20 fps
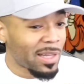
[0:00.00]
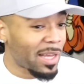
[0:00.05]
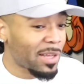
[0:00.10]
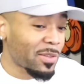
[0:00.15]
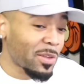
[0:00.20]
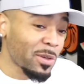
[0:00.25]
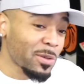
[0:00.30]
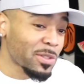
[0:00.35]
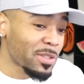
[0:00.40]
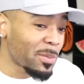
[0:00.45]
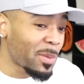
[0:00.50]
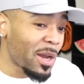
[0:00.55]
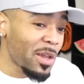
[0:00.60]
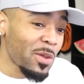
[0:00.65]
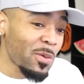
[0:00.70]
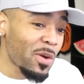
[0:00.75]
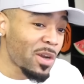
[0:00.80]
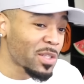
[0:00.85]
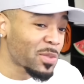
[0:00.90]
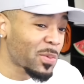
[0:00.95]
Like, there's some
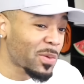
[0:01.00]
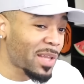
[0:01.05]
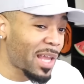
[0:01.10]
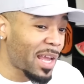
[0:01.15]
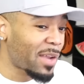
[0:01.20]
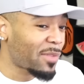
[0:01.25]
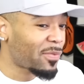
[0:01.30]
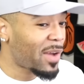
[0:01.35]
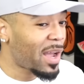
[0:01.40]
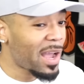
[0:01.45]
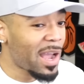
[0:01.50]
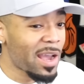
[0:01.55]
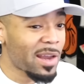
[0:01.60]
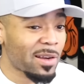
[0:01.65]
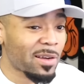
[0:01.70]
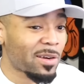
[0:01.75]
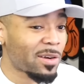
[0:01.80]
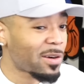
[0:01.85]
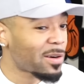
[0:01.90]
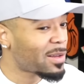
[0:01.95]
other ones where, like, if I
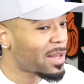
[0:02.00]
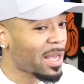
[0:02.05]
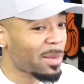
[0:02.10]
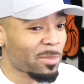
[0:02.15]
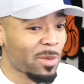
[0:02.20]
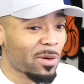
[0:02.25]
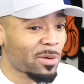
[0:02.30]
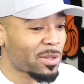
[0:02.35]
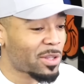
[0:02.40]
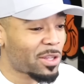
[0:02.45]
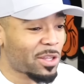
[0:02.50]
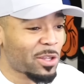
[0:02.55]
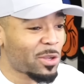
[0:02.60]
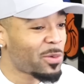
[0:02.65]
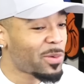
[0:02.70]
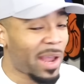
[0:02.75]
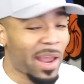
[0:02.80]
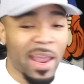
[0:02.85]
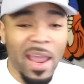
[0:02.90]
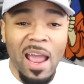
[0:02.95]
had a girl, like, bro,
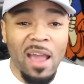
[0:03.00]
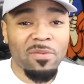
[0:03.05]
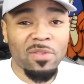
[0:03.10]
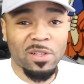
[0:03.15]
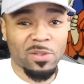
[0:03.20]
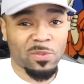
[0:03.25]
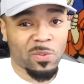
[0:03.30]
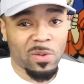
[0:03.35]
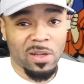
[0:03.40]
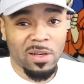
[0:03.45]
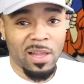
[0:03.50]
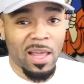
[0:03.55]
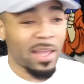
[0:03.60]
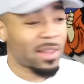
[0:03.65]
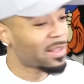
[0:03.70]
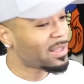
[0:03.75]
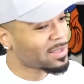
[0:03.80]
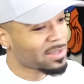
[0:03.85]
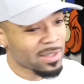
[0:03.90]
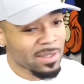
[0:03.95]
you can't have this one.
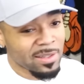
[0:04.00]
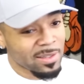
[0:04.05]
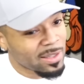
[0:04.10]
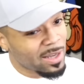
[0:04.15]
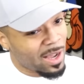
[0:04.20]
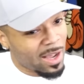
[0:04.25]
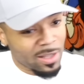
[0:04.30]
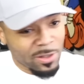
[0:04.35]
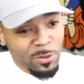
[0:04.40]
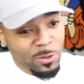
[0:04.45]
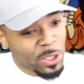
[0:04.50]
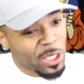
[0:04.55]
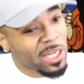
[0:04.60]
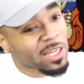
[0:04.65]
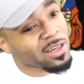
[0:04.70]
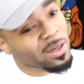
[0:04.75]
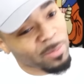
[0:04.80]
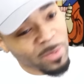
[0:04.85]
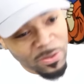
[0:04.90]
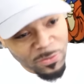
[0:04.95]
Like, this, nah, you
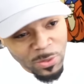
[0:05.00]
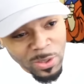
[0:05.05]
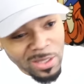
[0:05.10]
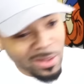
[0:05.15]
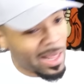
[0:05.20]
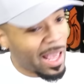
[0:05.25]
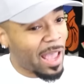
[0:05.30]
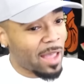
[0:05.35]
cheat on me if you eat